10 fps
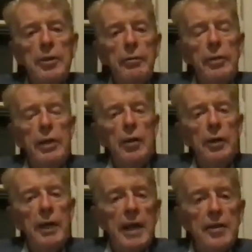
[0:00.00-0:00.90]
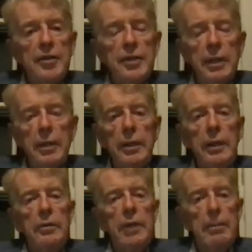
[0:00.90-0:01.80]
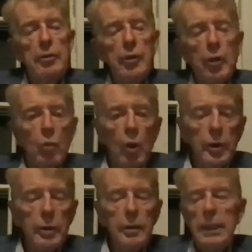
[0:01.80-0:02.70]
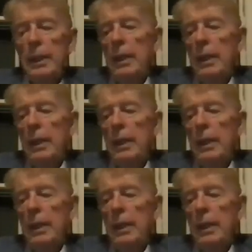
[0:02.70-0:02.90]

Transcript: of the Arctic ice and the temperature of the water.